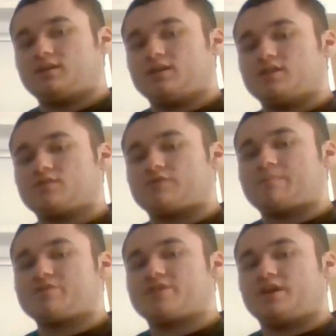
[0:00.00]
is
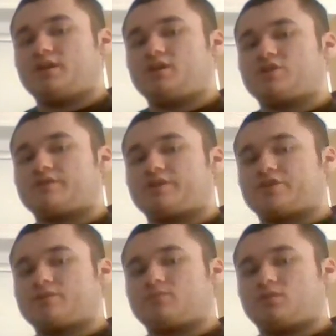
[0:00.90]
representing your
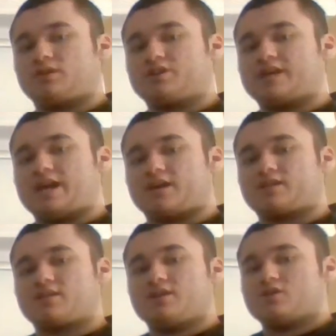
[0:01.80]
variable, your x.